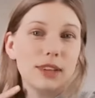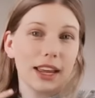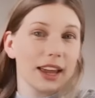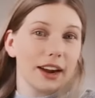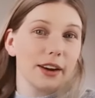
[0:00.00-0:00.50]

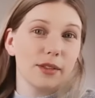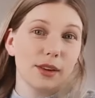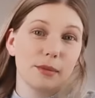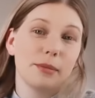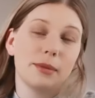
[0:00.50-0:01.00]
take care of
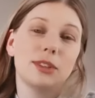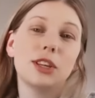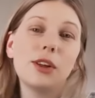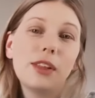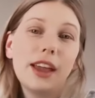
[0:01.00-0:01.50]
him.
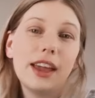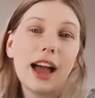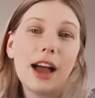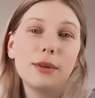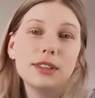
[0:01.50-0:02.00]
So like
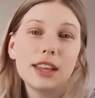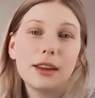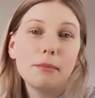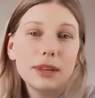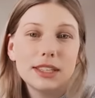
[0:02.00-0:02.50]
I was
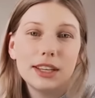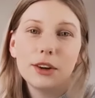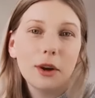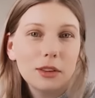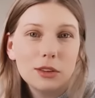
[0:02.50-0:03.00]
like missing
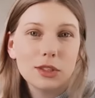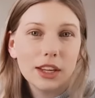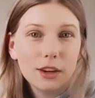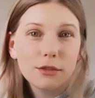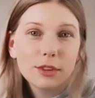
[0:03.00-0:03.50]
all those
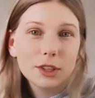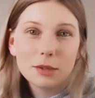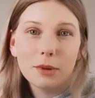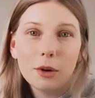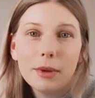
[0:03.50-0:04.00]
like first
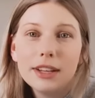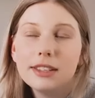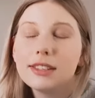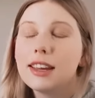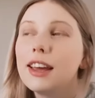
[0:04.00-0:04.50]

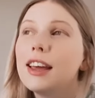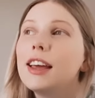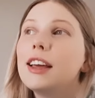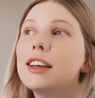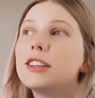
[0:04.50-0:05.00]
moments.
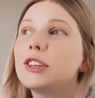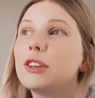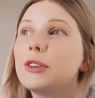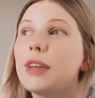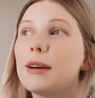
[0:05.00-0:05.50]

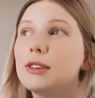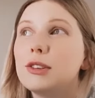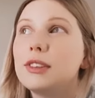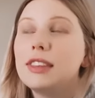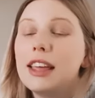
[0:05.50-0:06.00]
So
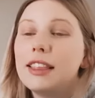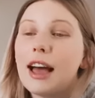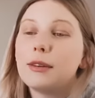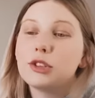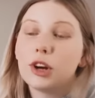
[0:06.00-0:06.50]

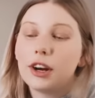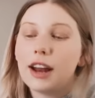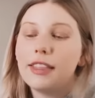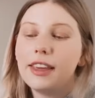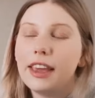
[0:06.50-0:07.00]
that was hard.
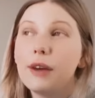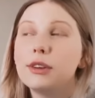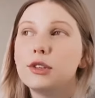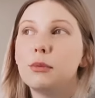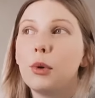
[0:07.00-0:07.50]
I think it
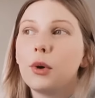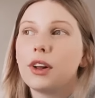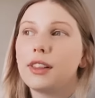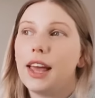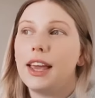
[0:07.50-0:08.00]
was
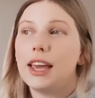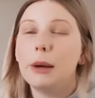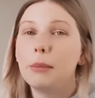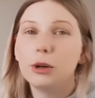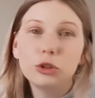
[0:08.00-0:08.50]
more like
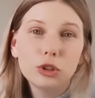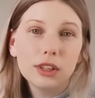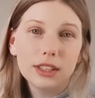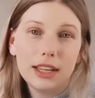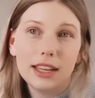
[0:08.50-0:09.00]

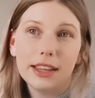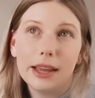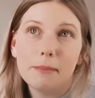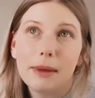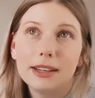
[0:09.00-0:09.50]
emotionally and
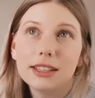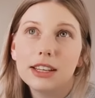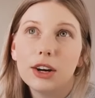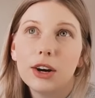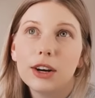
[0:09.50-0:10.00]
like
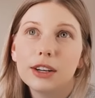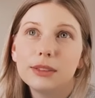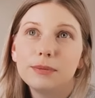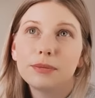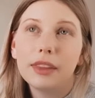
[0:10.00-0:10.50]
mentally
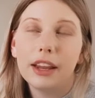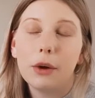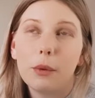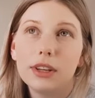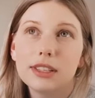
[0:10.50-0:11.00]
hard than it
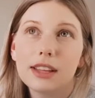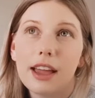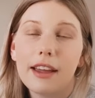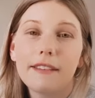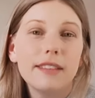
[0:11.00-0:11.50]
was
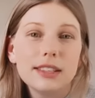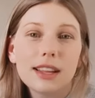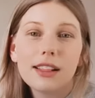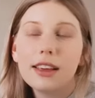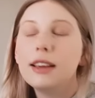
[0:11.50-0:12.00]
like
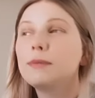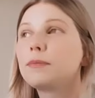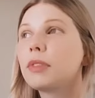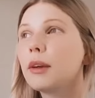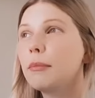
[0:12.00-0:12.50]
physically.
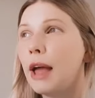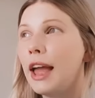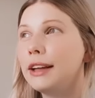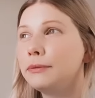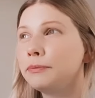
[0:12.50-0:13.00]

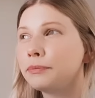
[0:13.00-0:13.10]
But